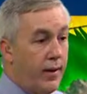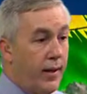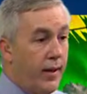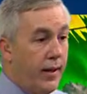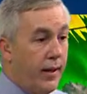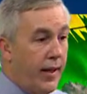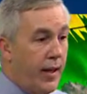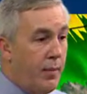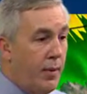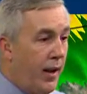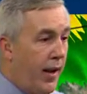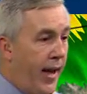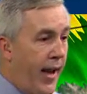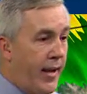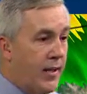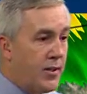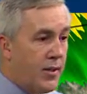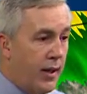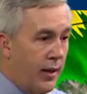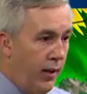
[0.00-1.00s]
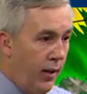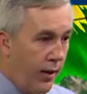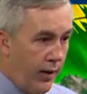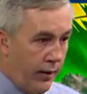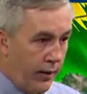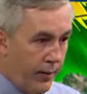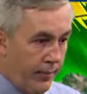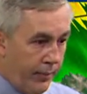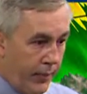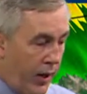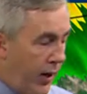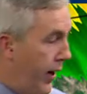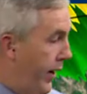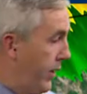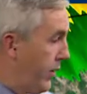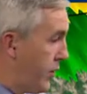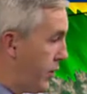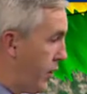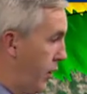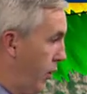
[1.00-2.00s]
keep it lasting longer. All right,
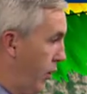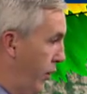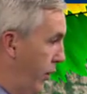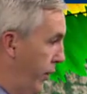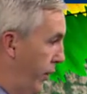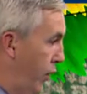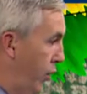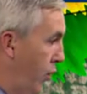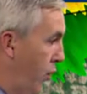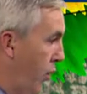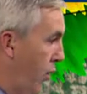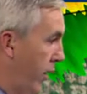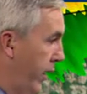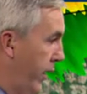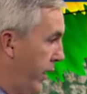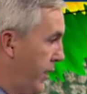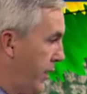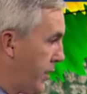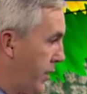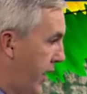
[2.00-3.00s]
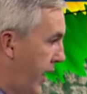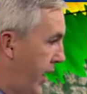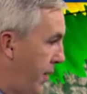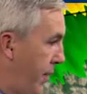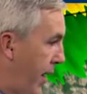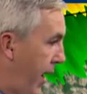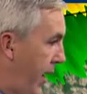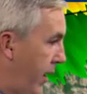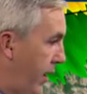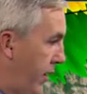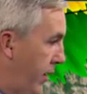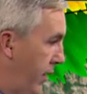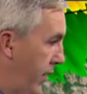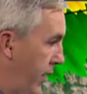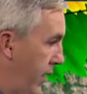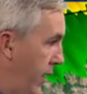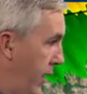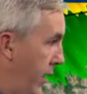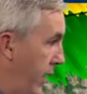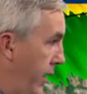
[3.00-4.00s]
so the new warning just came out.
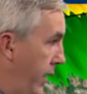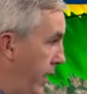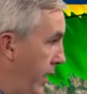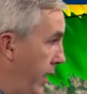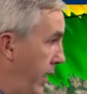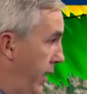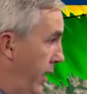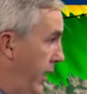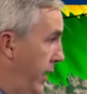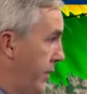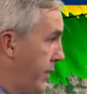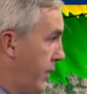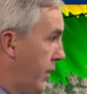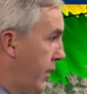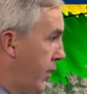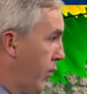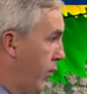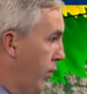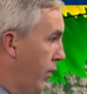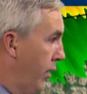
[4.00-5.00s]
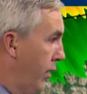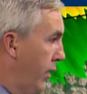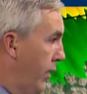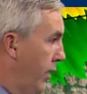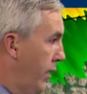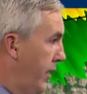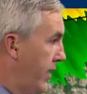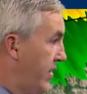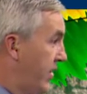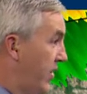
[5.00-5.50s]
It's going to run until